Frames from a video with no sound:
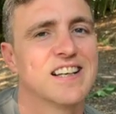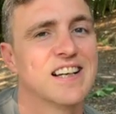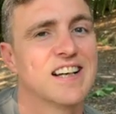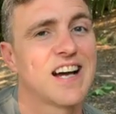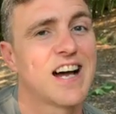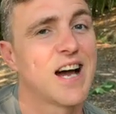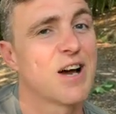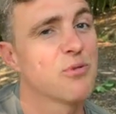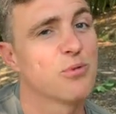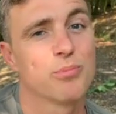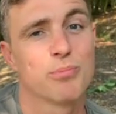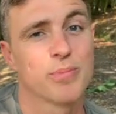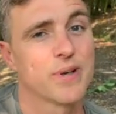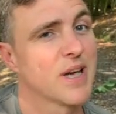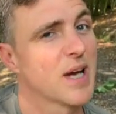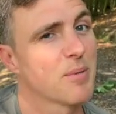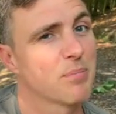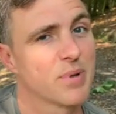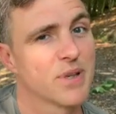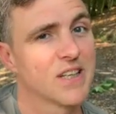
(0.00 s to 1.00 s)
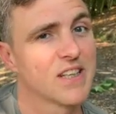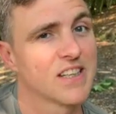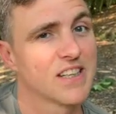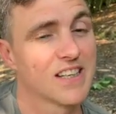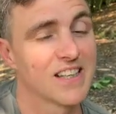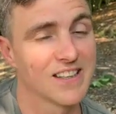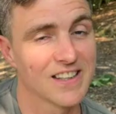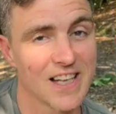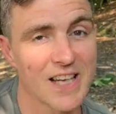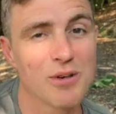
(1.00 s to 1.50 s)
I won't be happy
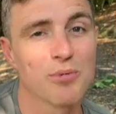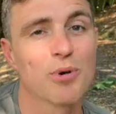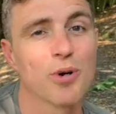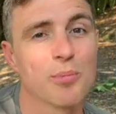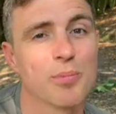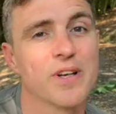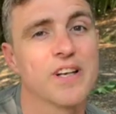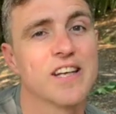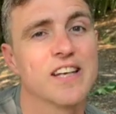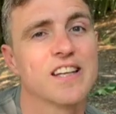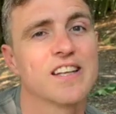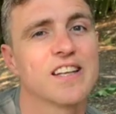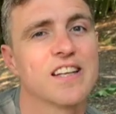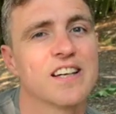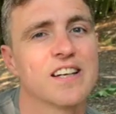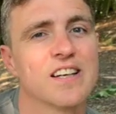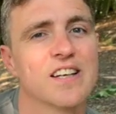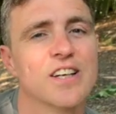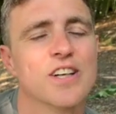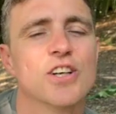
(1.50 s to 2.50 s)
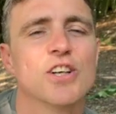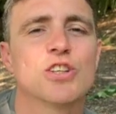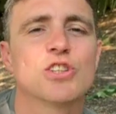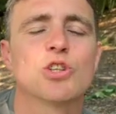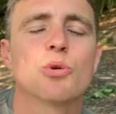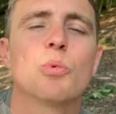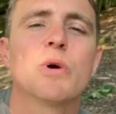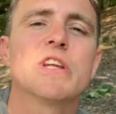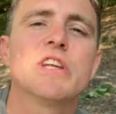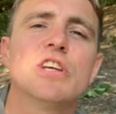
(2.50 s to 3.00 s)
and they won't be neither. So
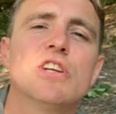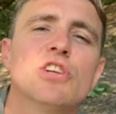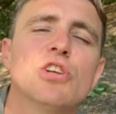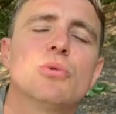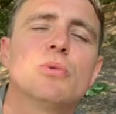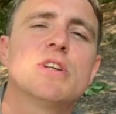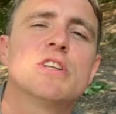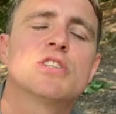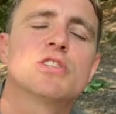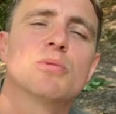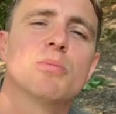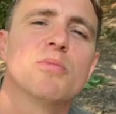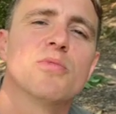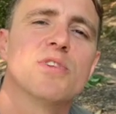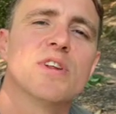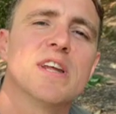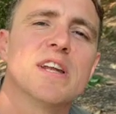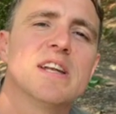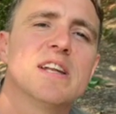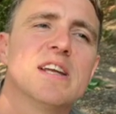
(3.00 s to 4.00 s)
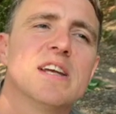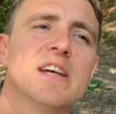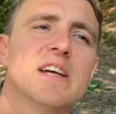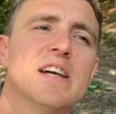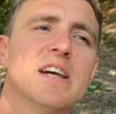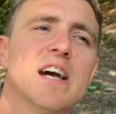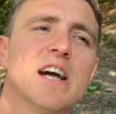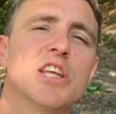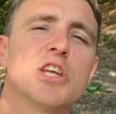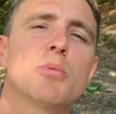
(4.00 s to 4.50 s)
when you're doing something
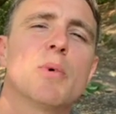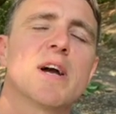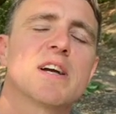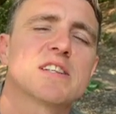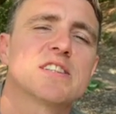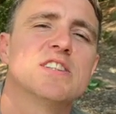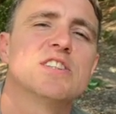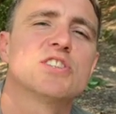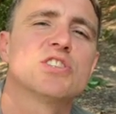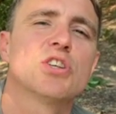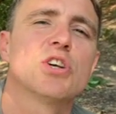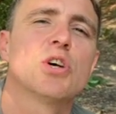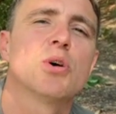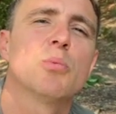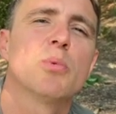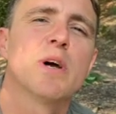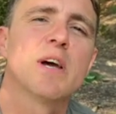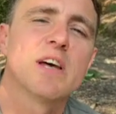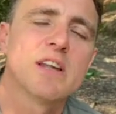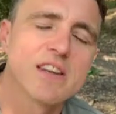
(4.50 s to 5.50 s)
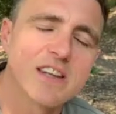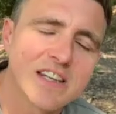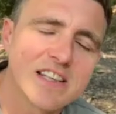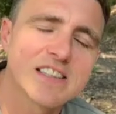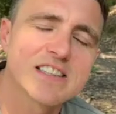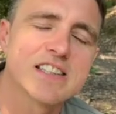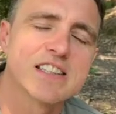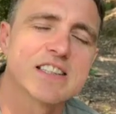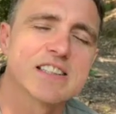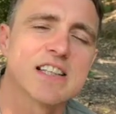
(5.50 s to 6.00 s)
and you act in a certain way, think
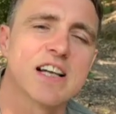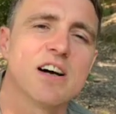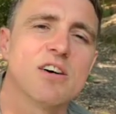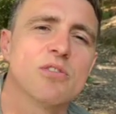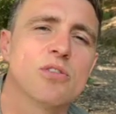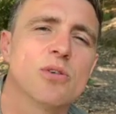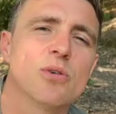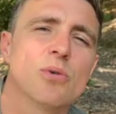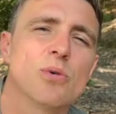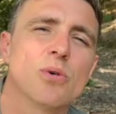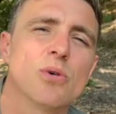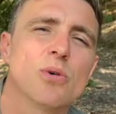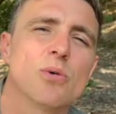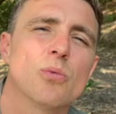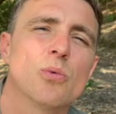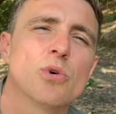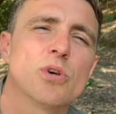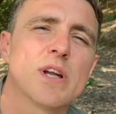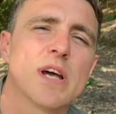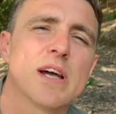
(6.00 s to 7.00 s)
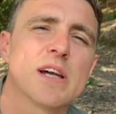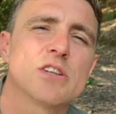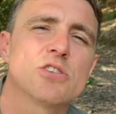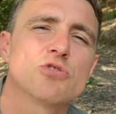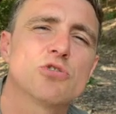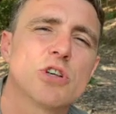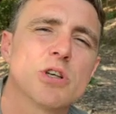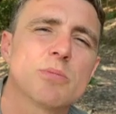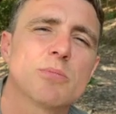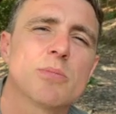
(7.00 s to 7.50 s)
to yourself, would I
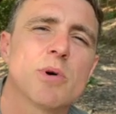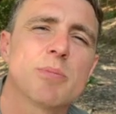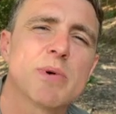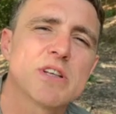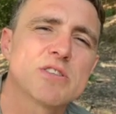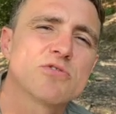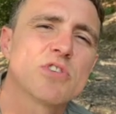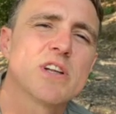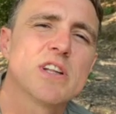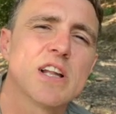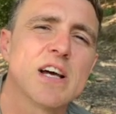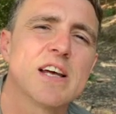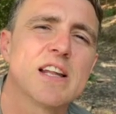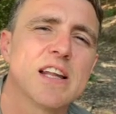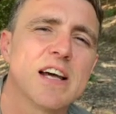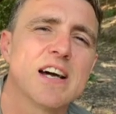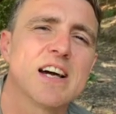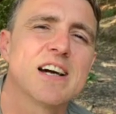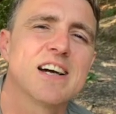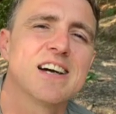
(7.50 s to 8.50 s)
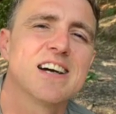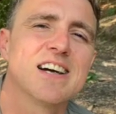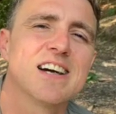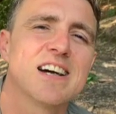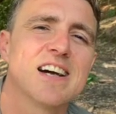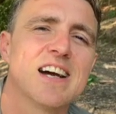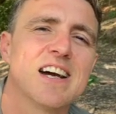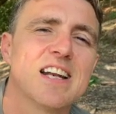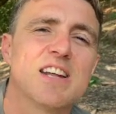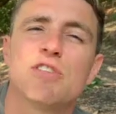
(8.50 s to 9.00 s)
treat my best friend like that?
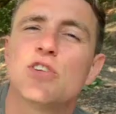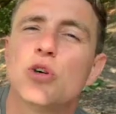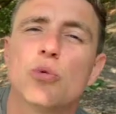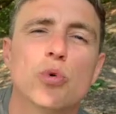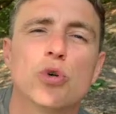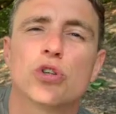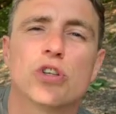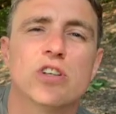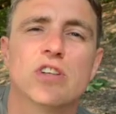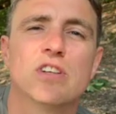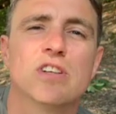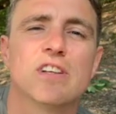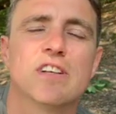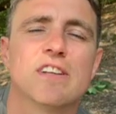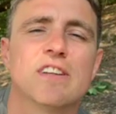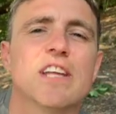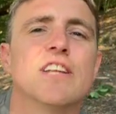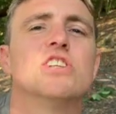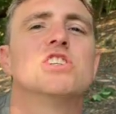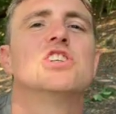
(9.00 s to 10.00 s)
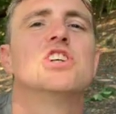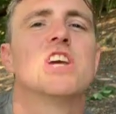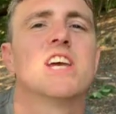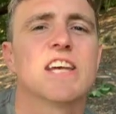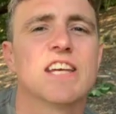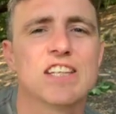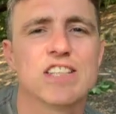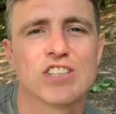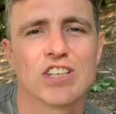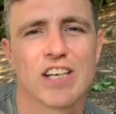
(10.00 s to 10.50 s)
And if you wouldn't, then
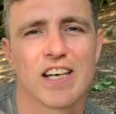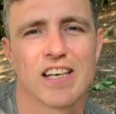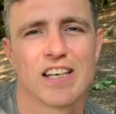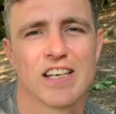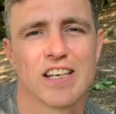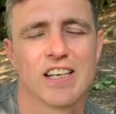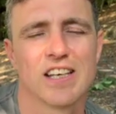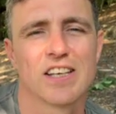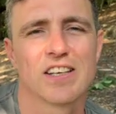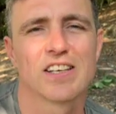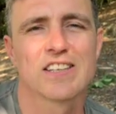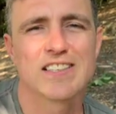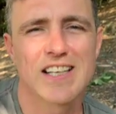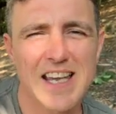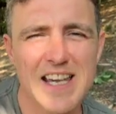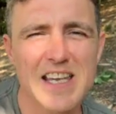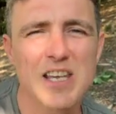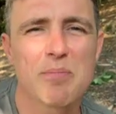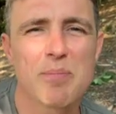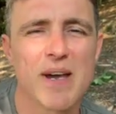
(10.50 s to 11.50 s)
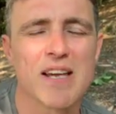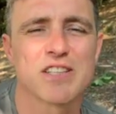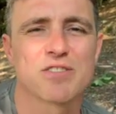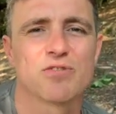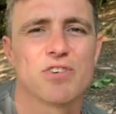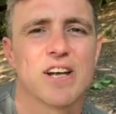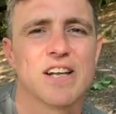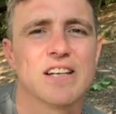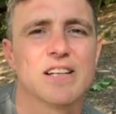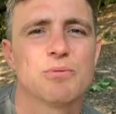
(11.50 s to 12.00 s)
change it, because they're your best
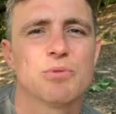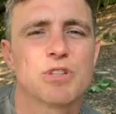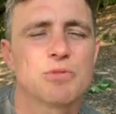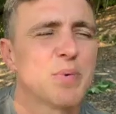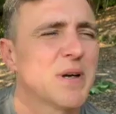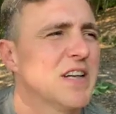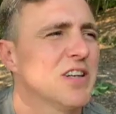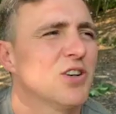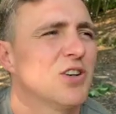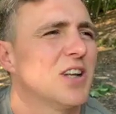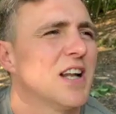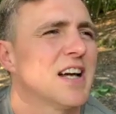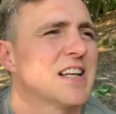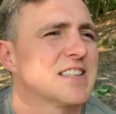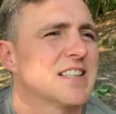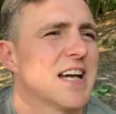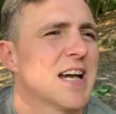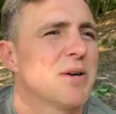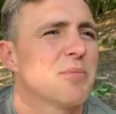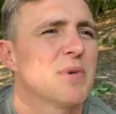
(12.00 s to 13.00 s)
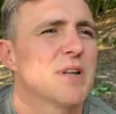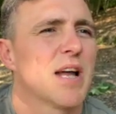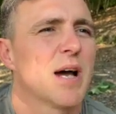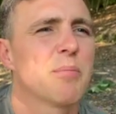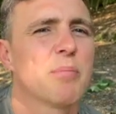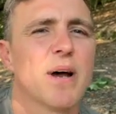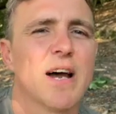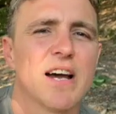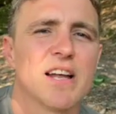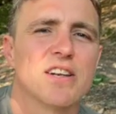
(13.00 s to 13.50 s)
friend. We spend all our time with our
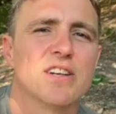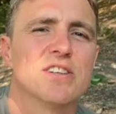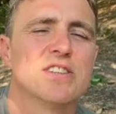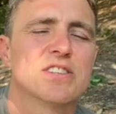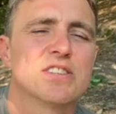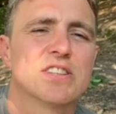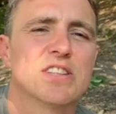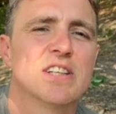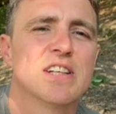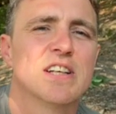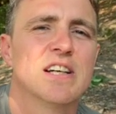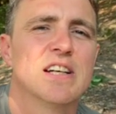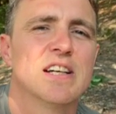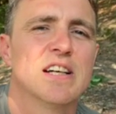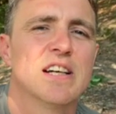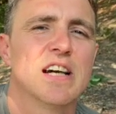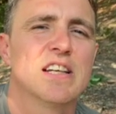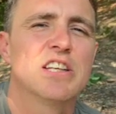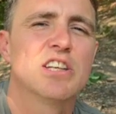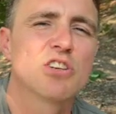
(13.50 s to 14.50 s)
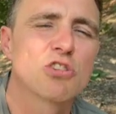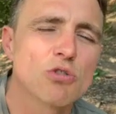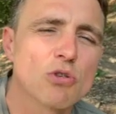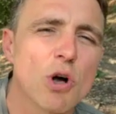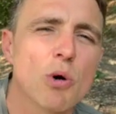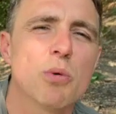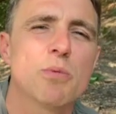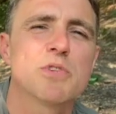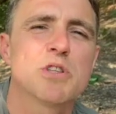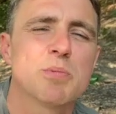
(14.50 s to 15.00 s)
partners, and you
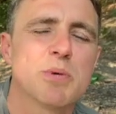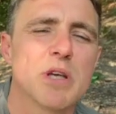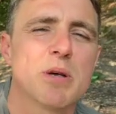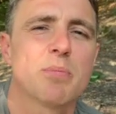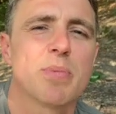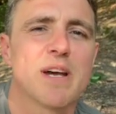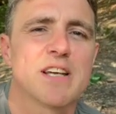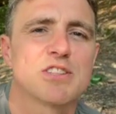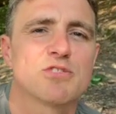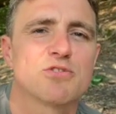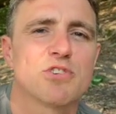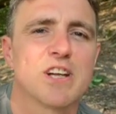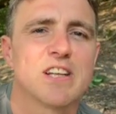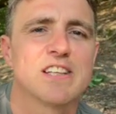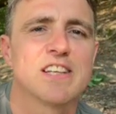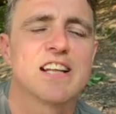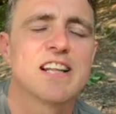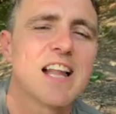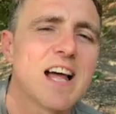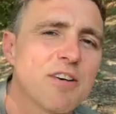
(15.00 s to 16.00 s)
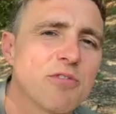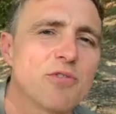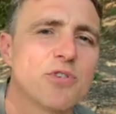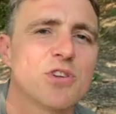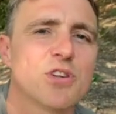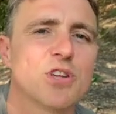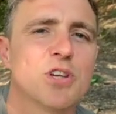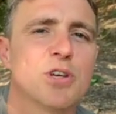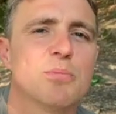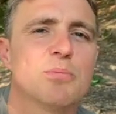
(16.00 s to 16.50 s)
grow them to be your best friend. You laugh with
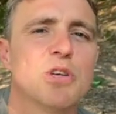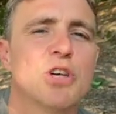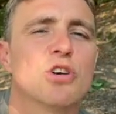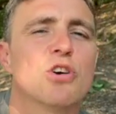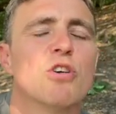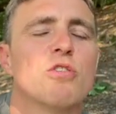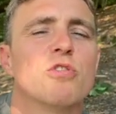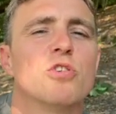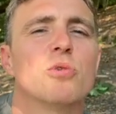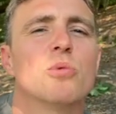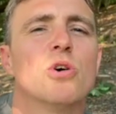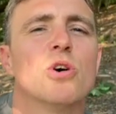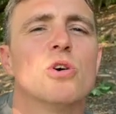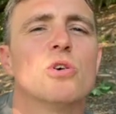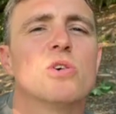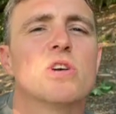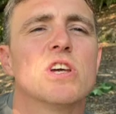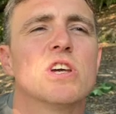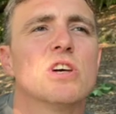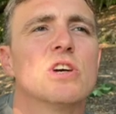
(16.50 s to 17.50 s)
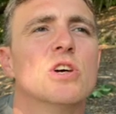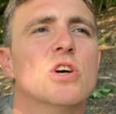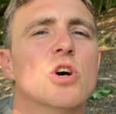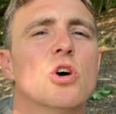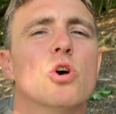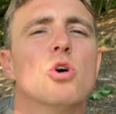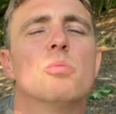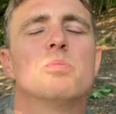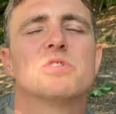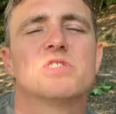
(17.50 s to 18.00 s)
them, you go through all your
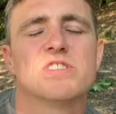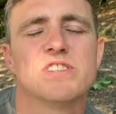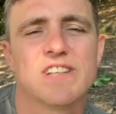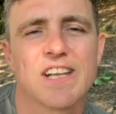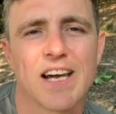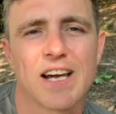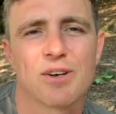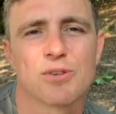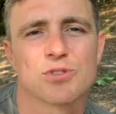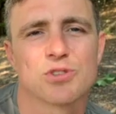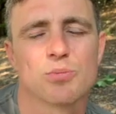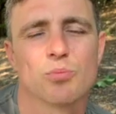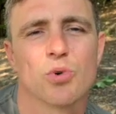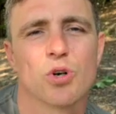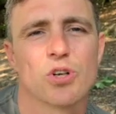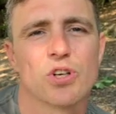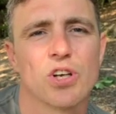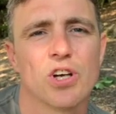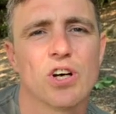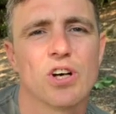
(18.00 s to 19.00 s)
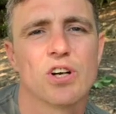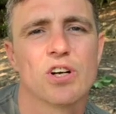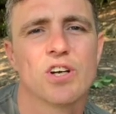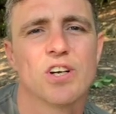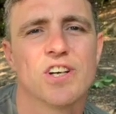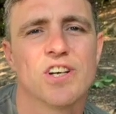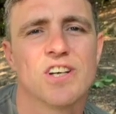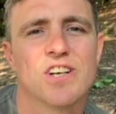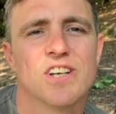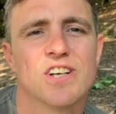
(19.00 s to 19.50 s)
ups and downs and whatnot.
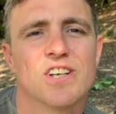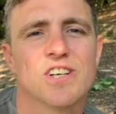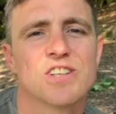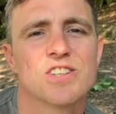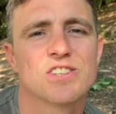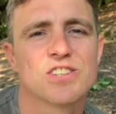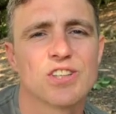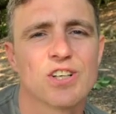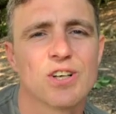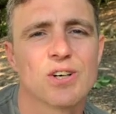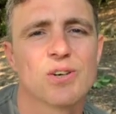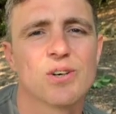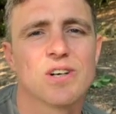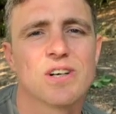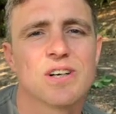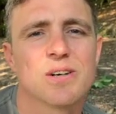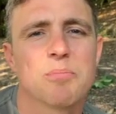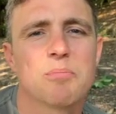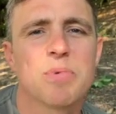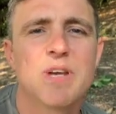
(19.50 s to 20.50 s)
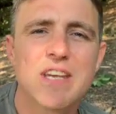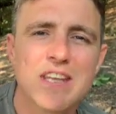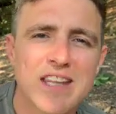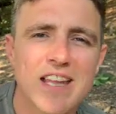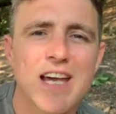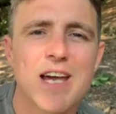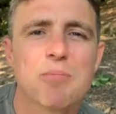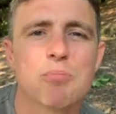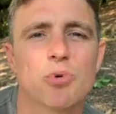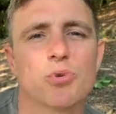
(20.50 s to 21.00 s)
So be
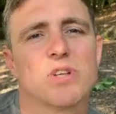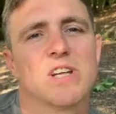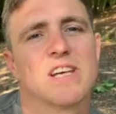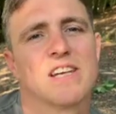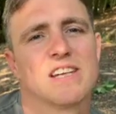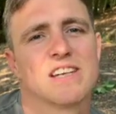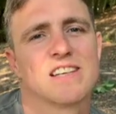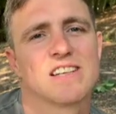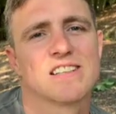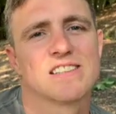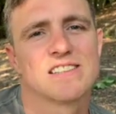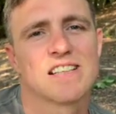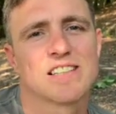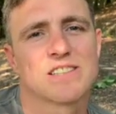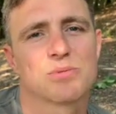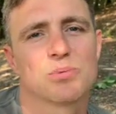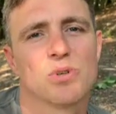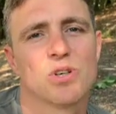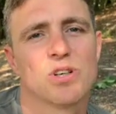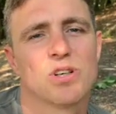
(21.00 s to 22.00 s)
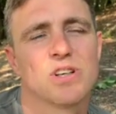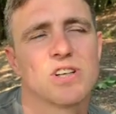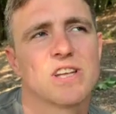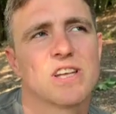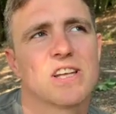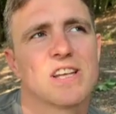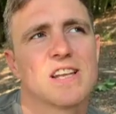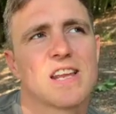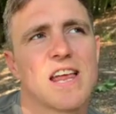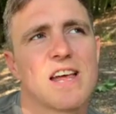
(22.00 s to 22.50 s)
their buddy, because that's what
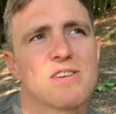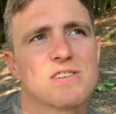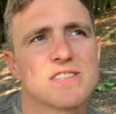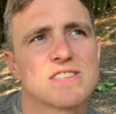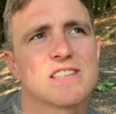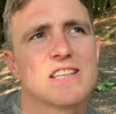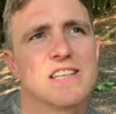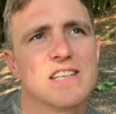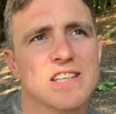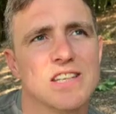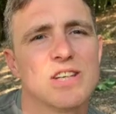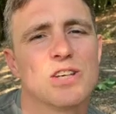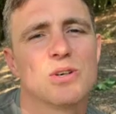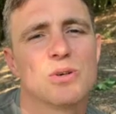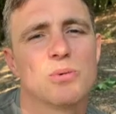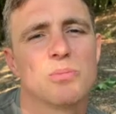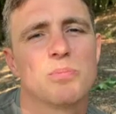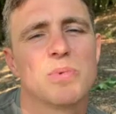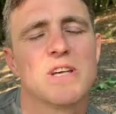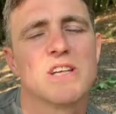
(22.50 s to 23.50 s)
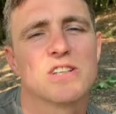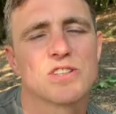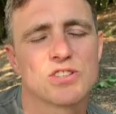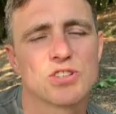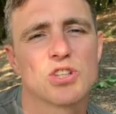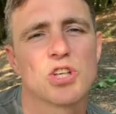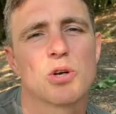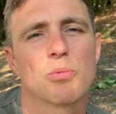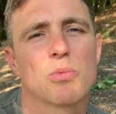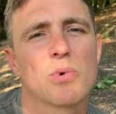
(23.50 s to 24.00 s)
they'll see, you being a
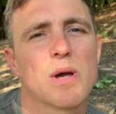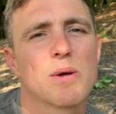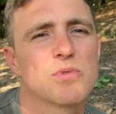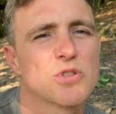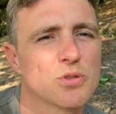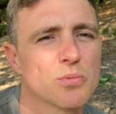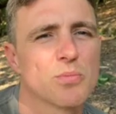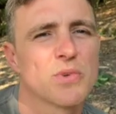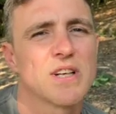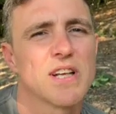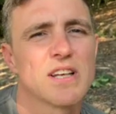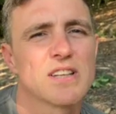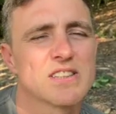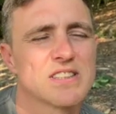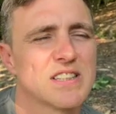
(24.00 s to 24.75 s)
certain way with someone else.